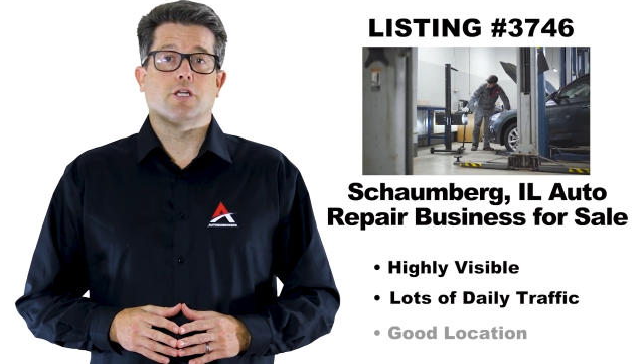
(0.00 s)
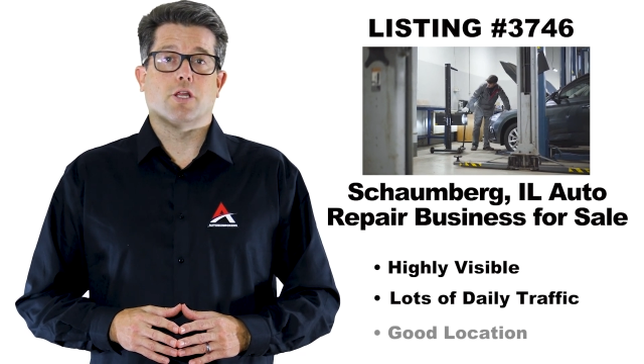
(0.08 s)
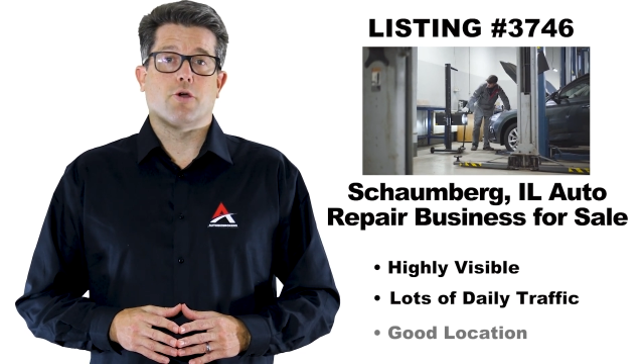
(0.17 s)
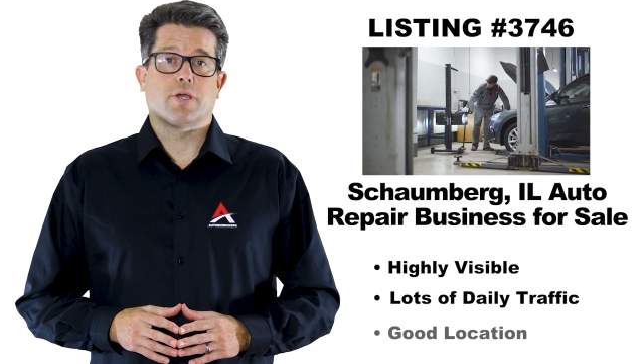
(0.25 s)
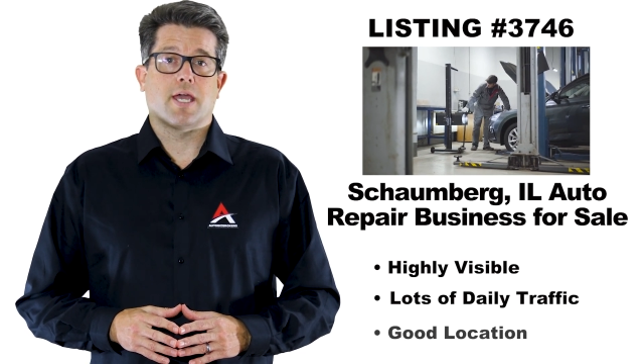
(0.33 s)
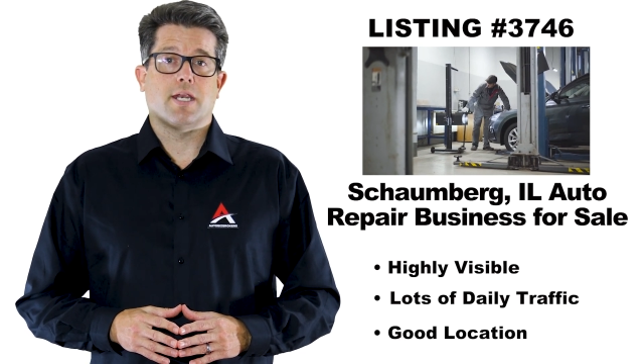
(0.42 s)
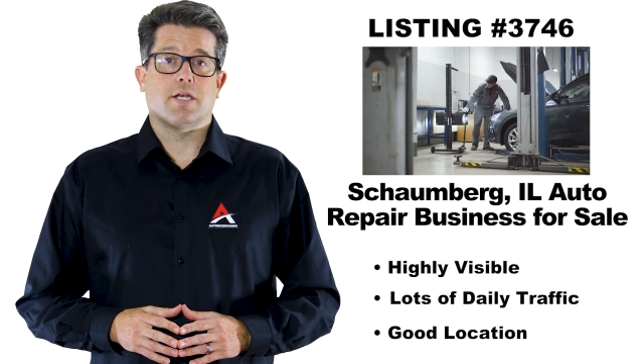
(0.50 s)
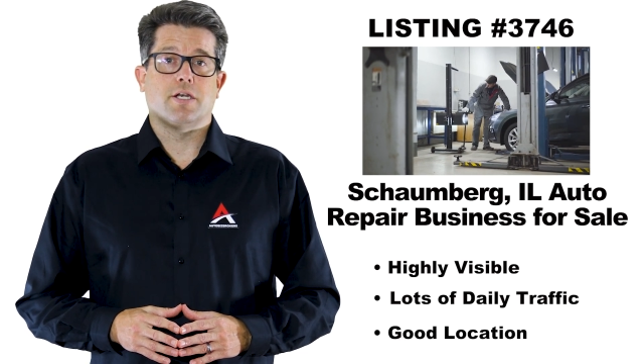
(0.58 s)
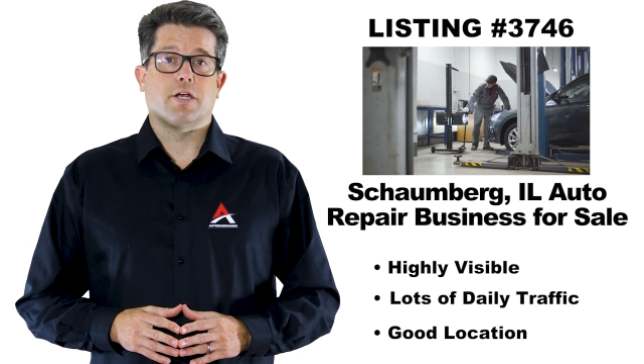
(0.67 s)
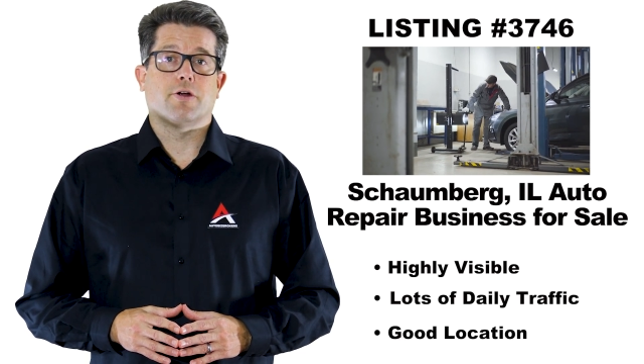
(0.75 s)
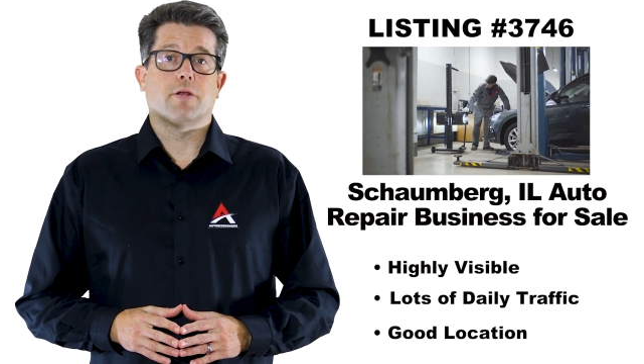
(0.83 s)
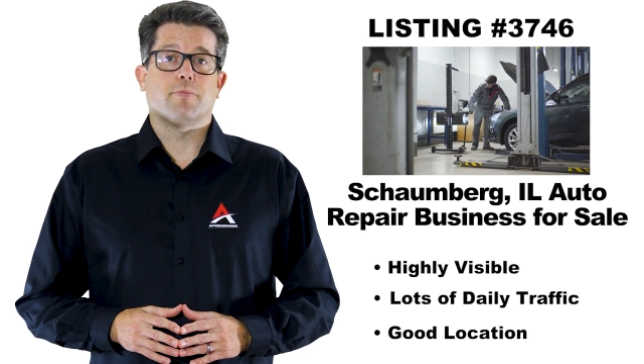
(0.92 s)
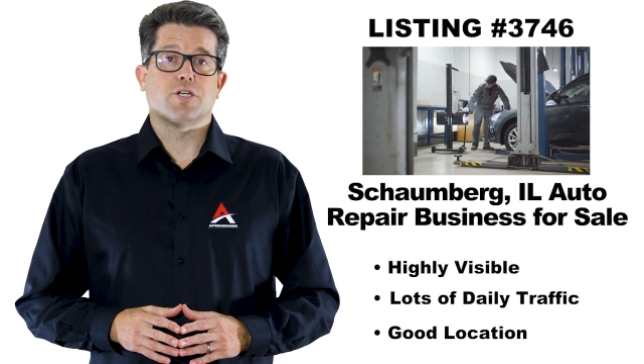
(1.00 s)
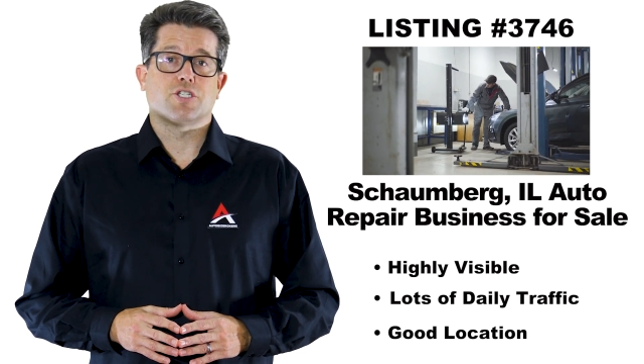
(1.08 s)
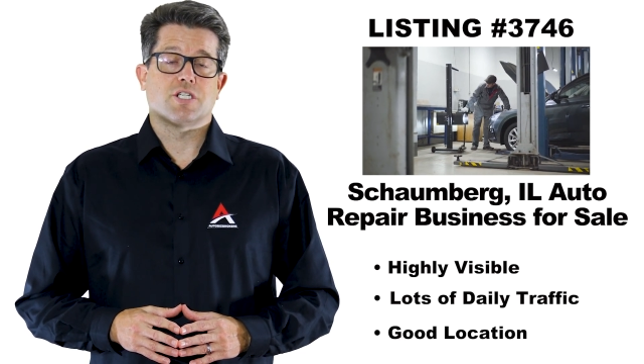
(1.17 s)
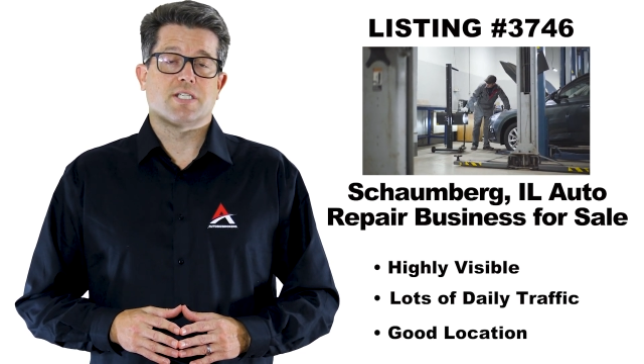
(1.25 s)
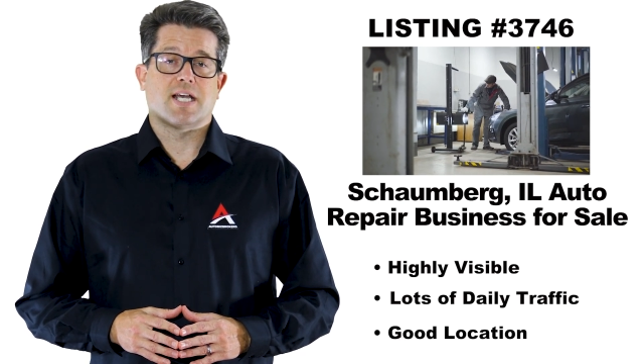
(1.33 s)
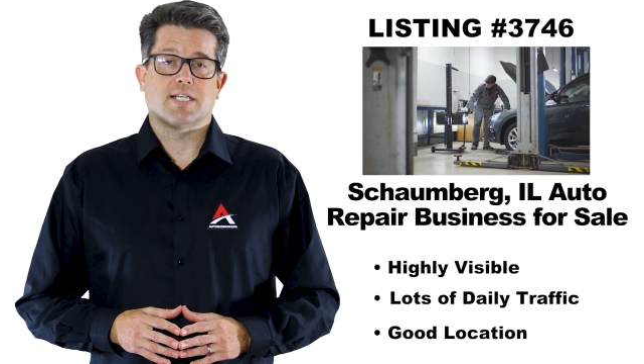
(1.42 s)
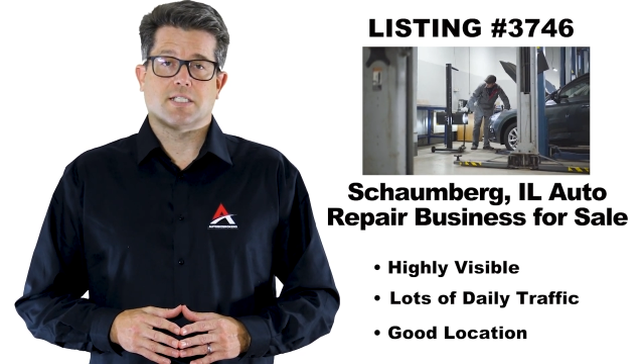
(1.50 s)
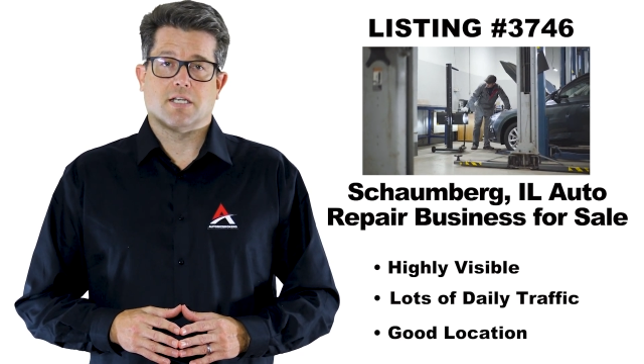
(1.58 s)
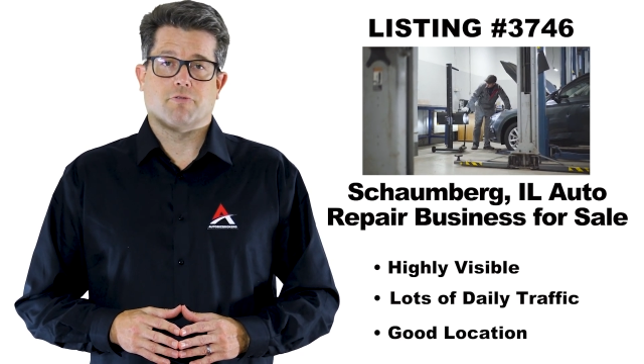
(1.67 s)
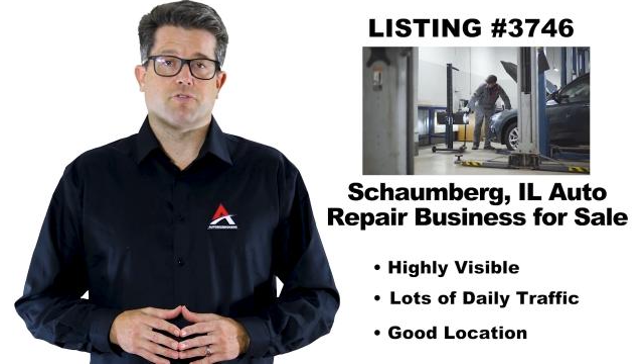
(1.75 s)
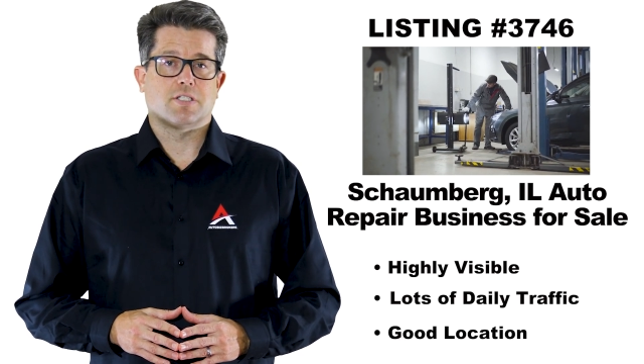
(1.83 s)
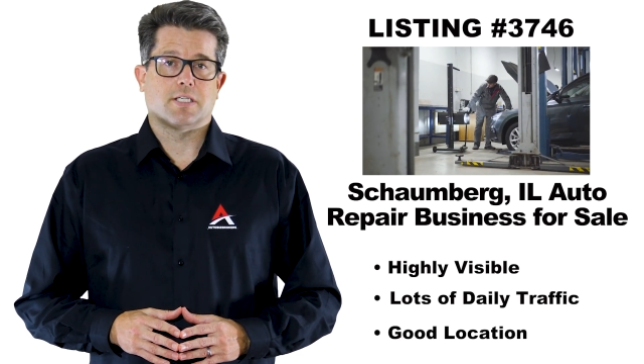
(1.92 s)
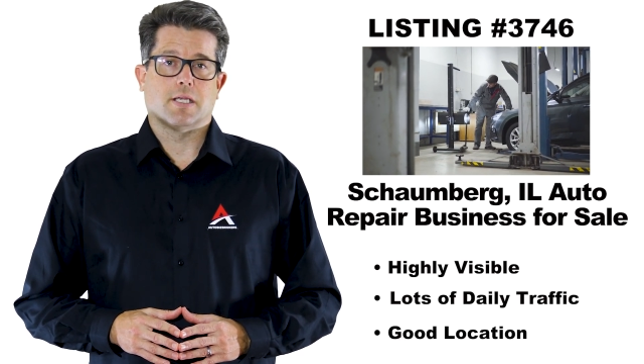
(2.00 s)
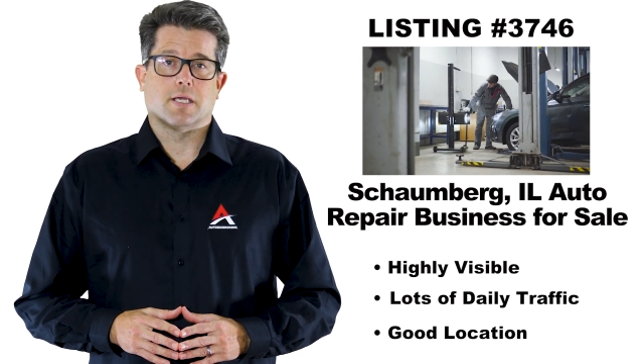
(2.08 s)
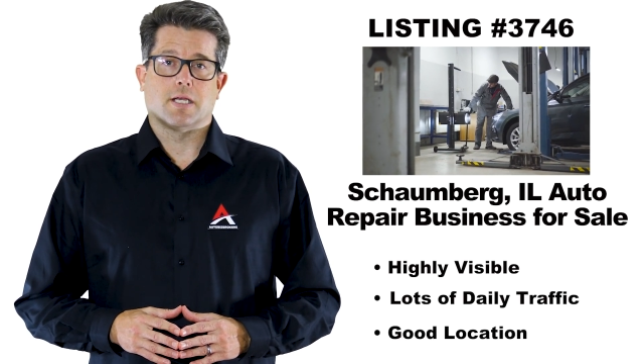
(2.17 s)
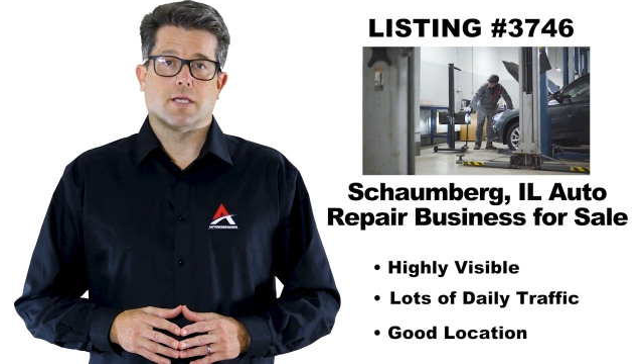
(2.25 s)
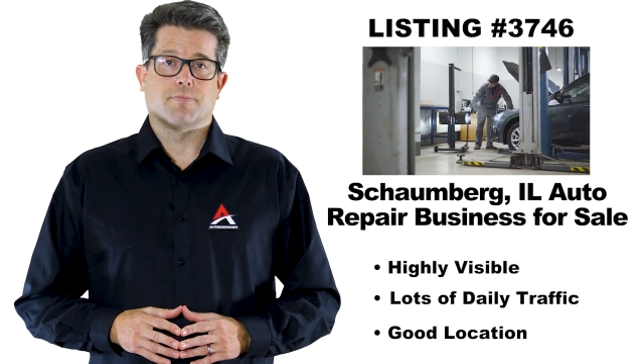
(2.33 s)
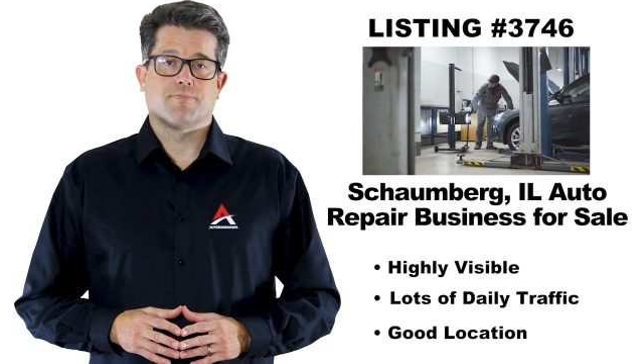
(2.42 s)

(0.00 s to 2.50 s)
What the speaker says: located near an emission testing facility.